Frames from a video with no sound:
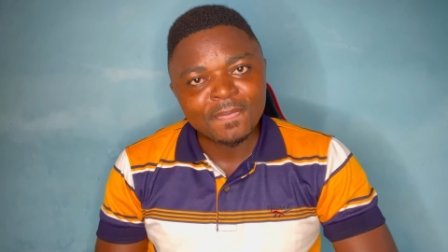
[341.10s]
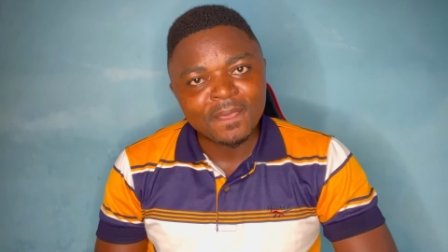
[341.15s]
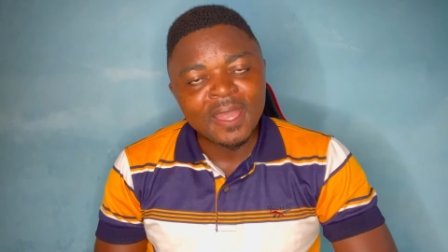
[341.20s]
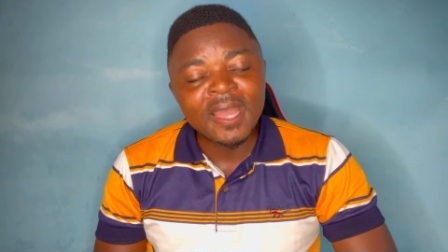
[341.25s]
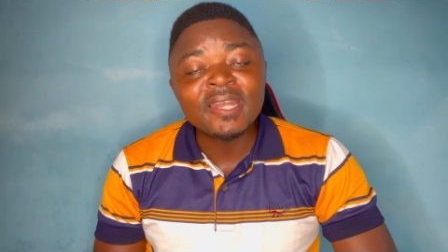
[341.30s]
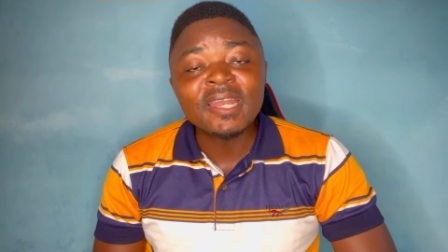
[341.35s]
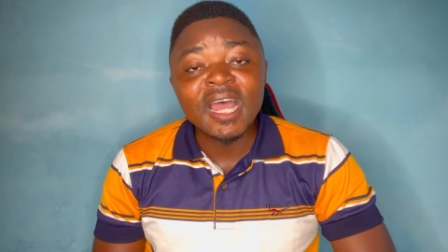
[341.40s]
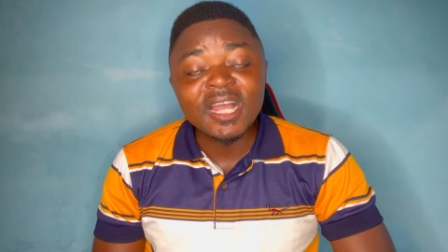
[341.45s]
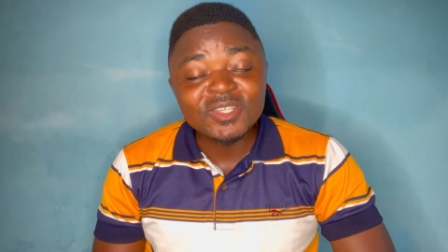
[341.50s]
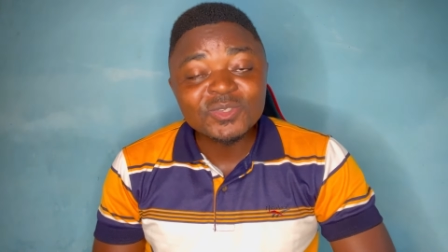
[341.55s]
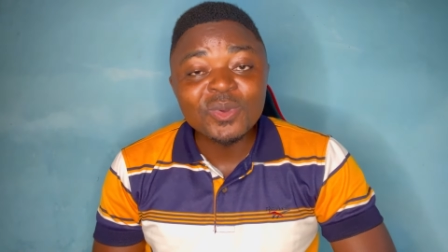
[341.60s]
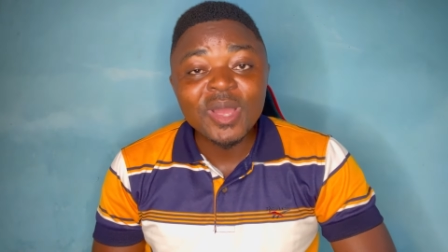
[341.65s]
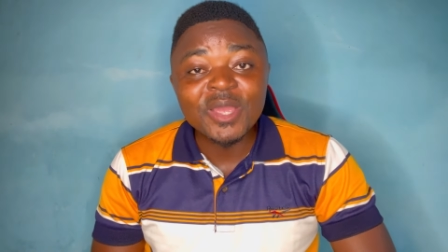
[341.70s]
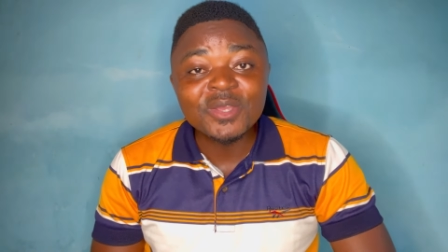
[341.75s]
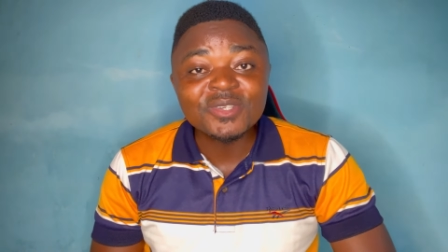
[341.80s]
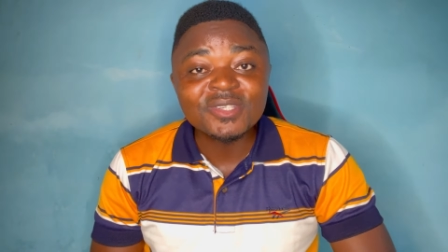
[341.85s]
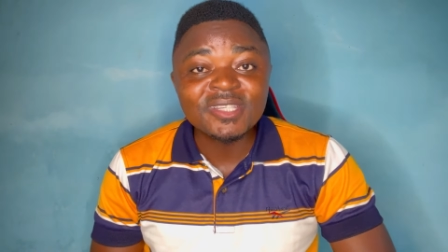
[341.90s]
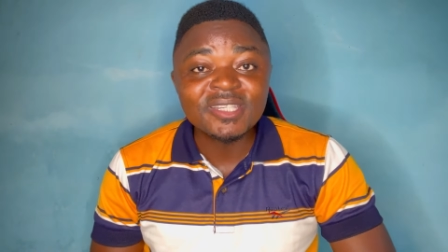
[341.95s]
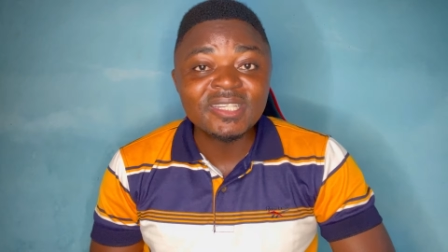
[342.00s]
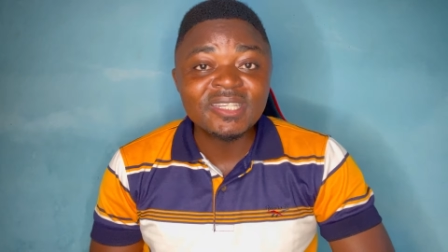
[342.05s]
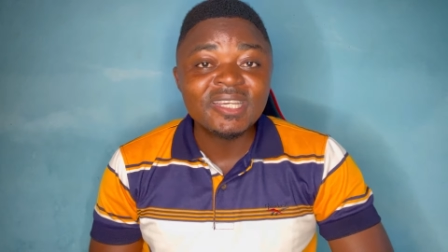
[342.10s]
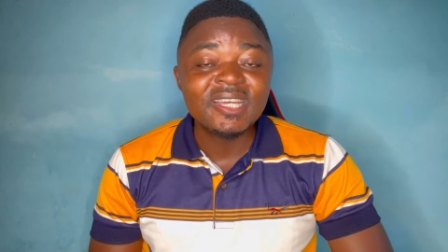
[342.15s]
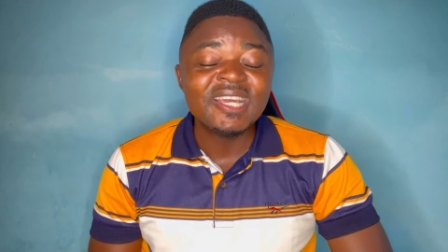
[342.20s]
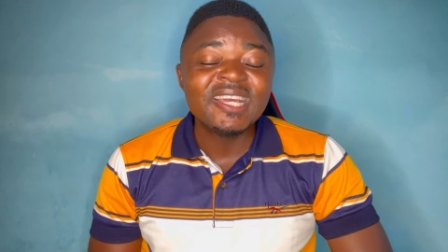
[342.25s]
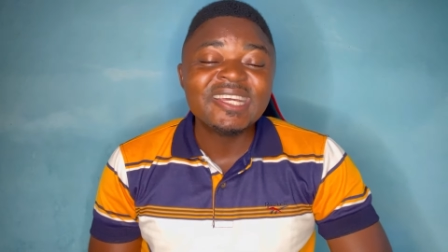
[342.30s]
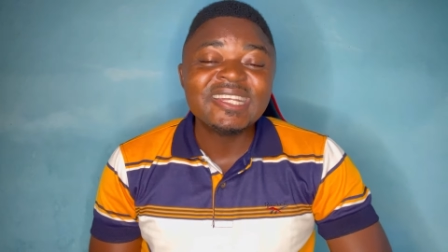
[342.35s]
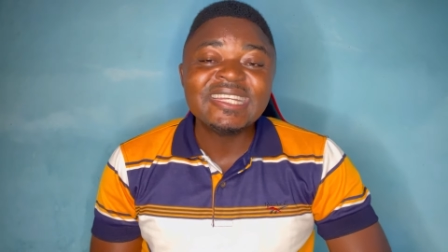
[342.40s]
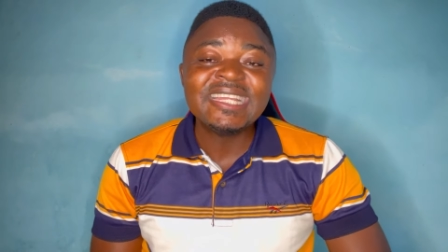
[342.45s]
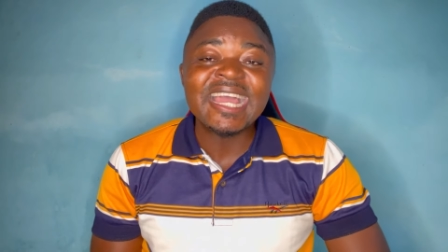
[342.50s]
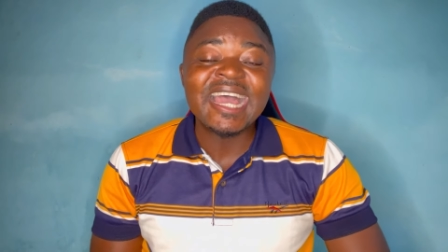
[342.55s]
And that's why you see
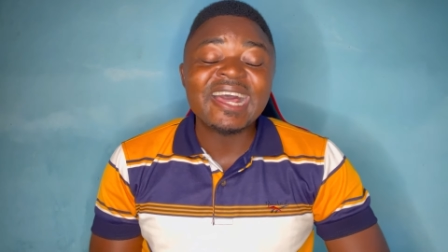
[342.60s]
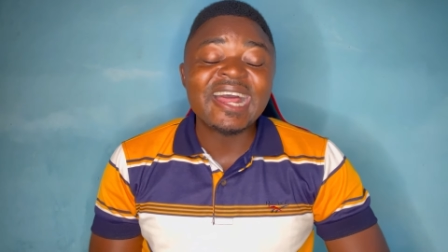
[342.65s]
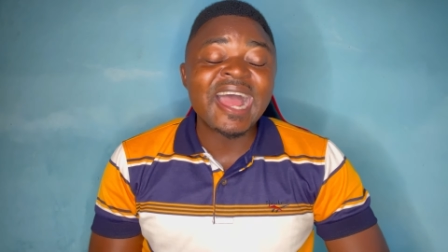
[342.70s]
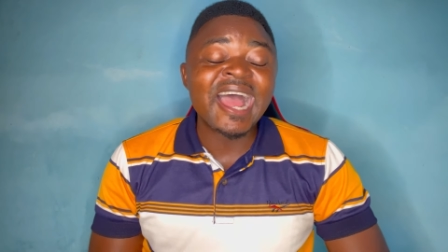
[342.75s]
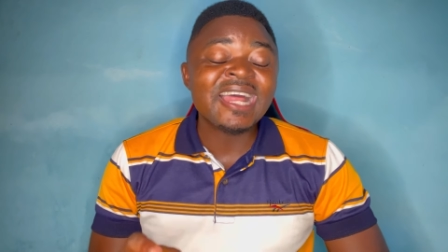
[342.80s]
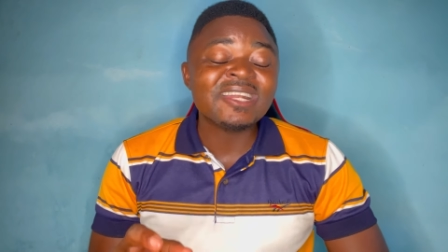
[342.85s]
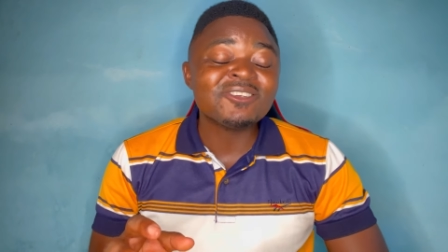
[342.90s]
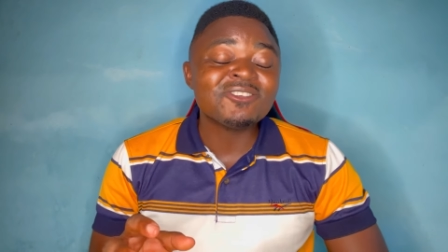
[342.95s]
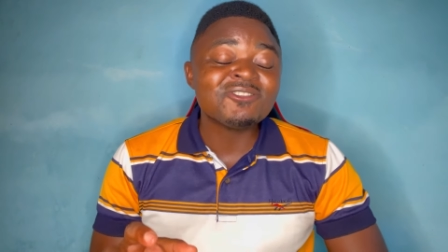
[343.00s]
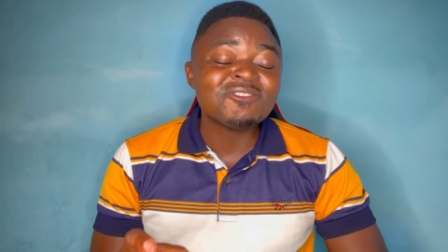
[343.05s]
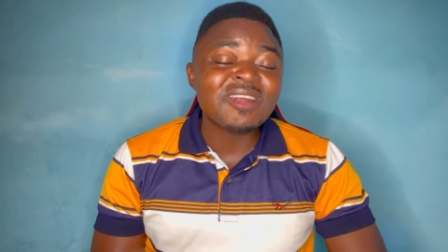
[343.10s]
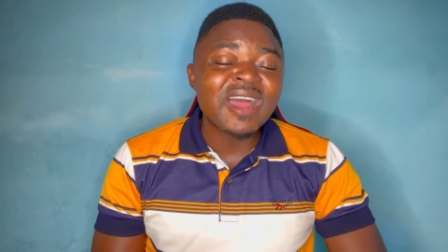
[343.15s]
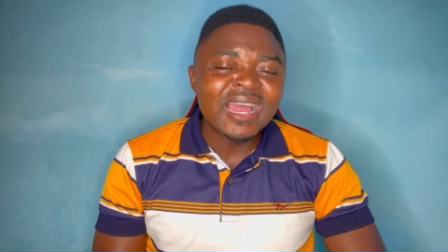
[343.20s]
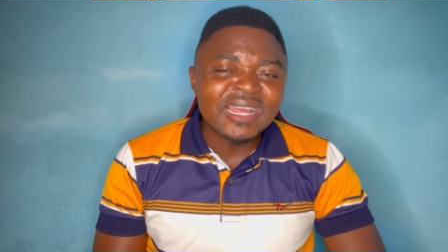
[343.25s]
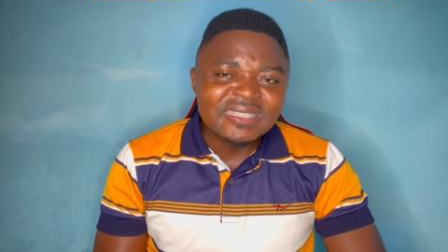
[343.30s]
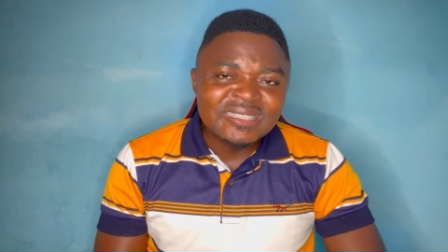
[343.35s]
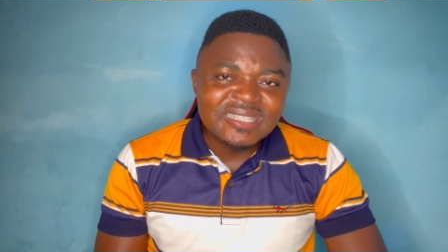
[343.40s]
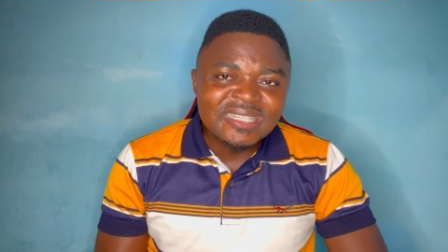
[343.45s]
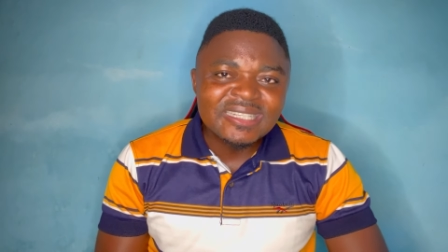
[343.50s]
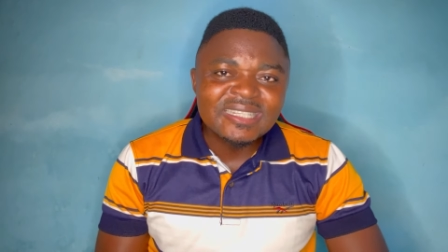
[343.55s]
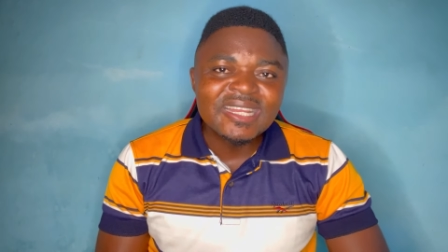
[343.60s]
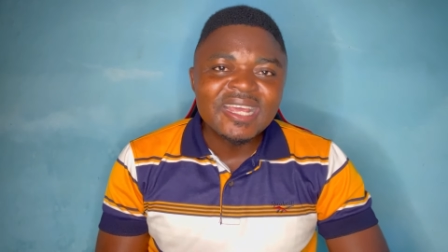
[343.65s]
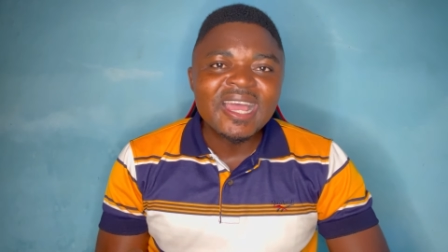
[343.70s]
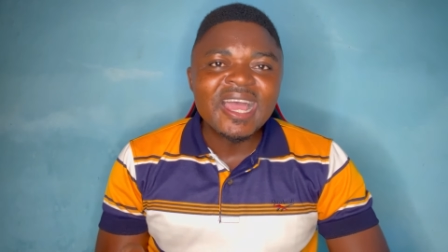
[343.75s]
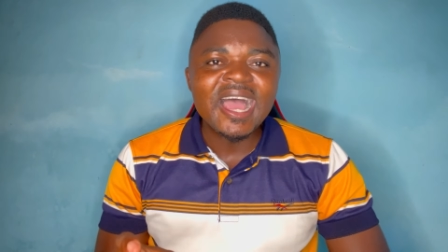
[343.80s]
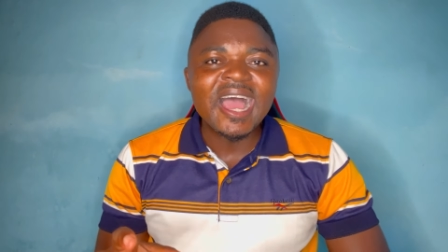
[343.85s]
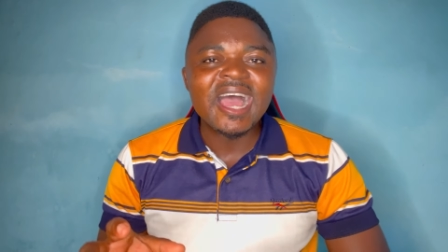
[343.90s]
they are attracting